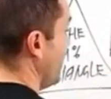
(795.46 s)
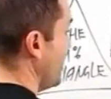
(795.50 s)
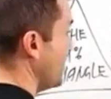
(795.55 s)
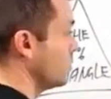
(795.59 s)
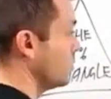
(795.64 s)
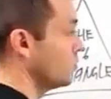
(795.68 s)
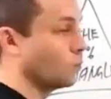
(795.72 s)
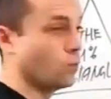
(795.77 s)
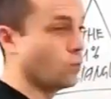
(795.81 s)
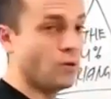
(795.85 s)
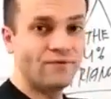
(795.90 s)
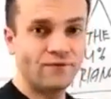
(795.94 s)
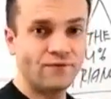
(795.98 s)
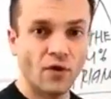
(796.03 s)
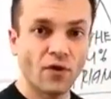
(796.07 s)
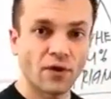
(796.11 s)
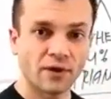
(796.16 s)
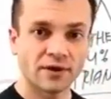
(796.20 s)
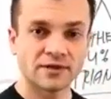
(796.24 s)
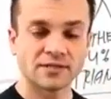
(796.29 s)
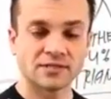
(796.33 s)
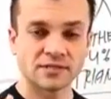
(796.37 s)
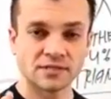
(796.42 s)
then we
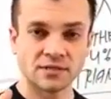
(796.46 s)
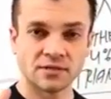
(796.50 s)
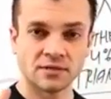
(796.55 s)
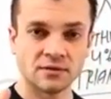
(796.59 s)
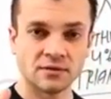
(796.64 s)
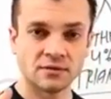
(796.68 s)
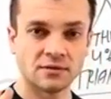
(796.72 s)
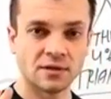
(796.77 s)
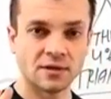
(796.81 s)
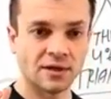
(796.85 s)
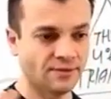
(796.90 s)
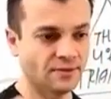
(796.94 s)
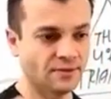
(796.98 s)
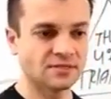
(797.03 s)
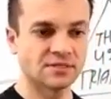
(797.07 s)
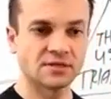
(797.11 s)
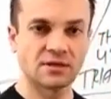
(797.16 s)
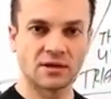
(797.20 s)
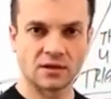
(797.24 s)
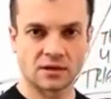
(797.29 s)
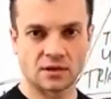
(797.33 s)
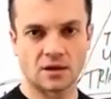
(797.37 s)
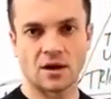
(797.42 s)
focus, and this
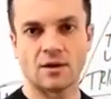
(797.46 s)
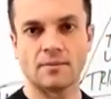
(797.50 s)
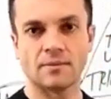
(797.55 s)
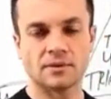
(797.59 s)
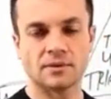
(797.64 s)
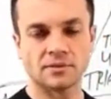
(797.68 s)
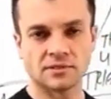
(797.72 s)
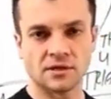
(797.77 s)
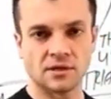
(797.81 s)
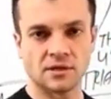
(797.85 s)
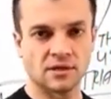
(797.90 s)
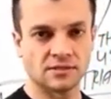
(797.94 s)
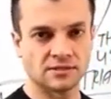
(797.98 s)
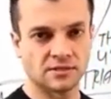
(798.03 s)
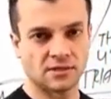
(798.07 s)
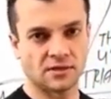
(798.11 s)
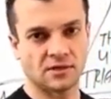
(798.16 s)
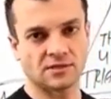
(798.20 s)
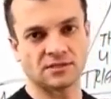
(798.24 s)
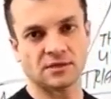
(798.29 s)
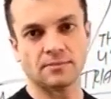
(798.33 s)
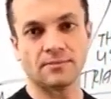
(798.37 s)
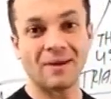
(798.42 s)
is going to come as
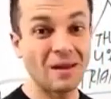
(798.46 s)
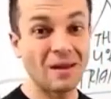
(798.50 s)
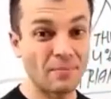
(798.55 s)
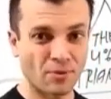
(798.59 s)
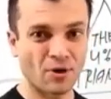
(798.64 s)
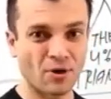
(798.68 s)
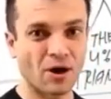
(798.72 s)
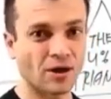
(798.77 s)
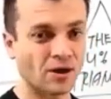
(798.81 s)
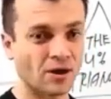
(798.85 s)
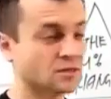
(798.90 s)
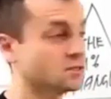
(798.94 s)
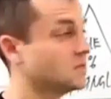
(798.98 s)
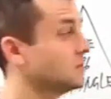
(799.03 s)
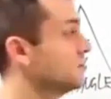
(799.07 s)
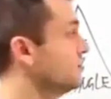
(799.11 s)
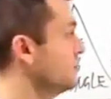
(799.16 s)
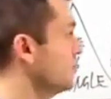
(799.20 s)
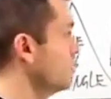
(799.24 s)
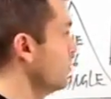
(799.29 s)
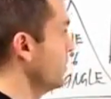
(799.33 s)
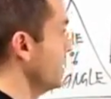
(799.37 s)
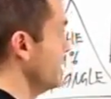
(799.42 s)
a byproduct,
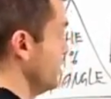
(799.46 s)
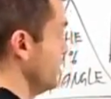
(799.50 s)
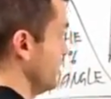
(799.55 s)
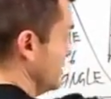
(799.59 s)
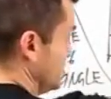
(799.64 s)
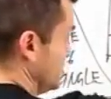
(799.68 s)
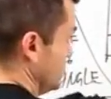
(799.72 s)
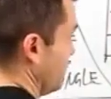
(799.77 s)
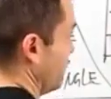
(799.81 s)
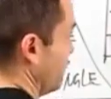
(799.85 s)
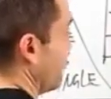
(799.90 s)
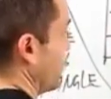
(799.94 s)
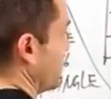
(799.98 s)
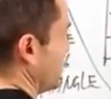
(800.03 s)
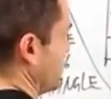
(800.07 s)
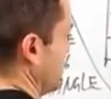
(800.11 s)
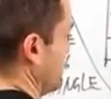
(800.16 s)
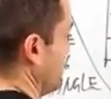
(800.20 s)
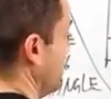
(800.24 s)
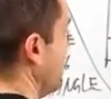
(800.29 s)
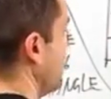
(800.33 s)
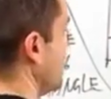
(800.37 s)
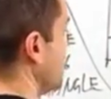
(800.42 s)
as we
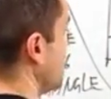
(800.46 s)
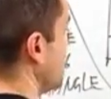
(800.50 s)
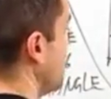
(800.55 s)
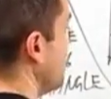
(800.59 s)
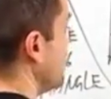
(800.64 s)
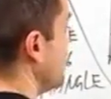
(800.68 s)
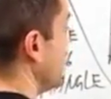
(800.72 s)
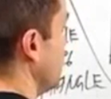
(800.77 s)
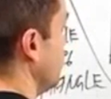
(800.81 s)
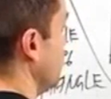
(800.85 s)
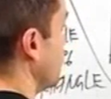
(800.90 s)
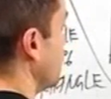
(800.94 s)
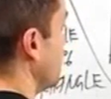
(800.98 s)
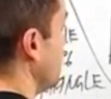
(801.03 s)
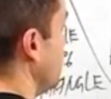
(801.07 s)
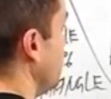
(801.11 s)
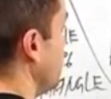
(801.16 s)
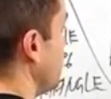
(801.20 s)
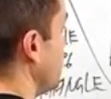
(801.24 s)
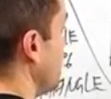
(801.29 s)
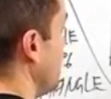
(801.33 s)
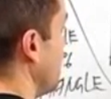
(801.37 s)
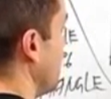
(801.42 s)
focus on this, you're going
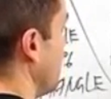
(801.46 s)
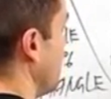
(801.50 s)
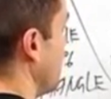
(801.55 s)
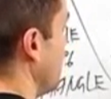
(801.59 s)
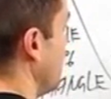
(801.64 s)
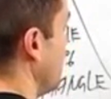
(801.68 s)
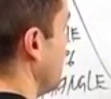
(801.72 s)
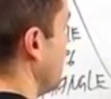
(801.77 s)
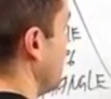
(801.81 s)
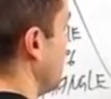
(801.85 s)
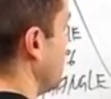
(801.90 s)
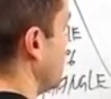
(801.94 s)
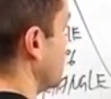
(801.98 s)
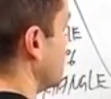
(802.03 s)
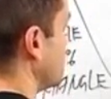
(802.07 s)
to become